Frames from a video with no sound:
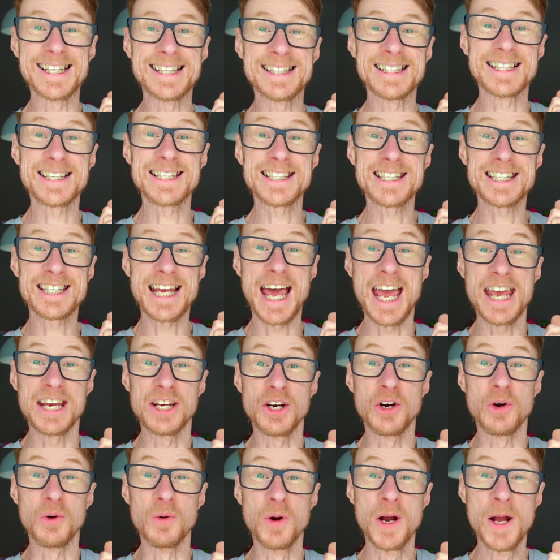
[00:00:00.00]
in the
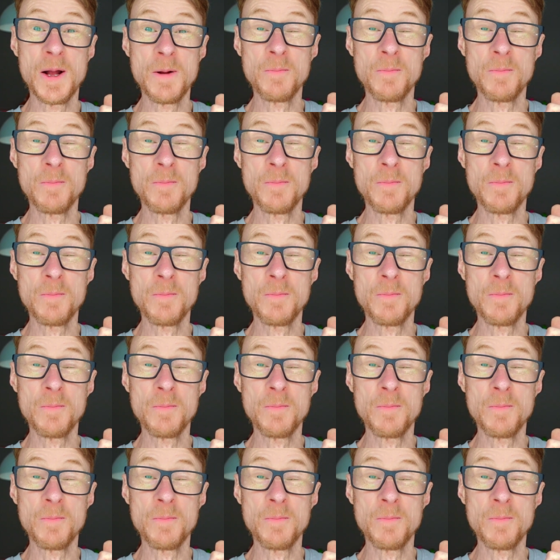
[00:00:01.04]
sale